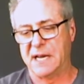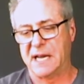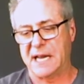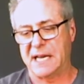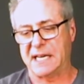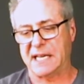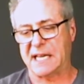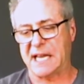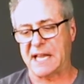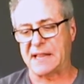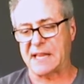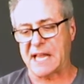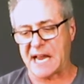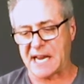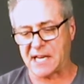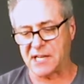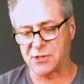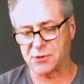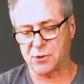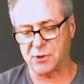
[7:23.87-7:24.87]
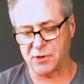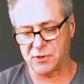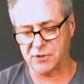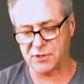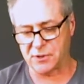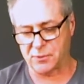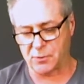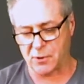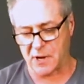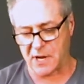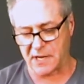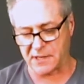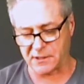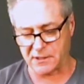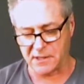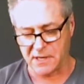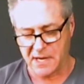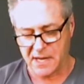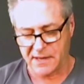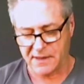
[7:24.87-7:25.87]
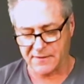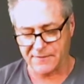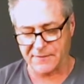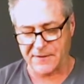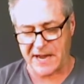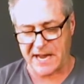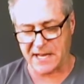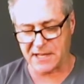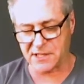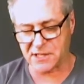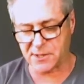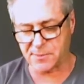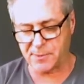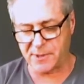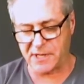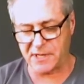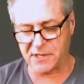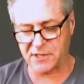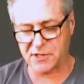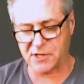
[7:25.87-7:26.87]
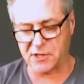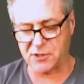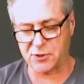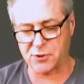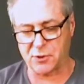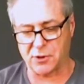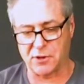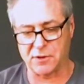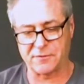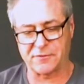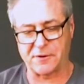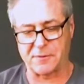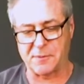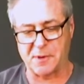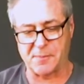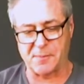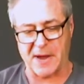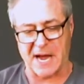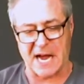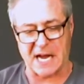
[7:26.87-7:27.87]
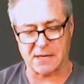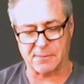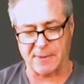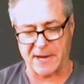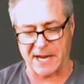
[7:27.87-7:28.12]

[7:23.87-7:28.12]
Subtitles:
And again, that controls the water. The fan speed is controlled from the back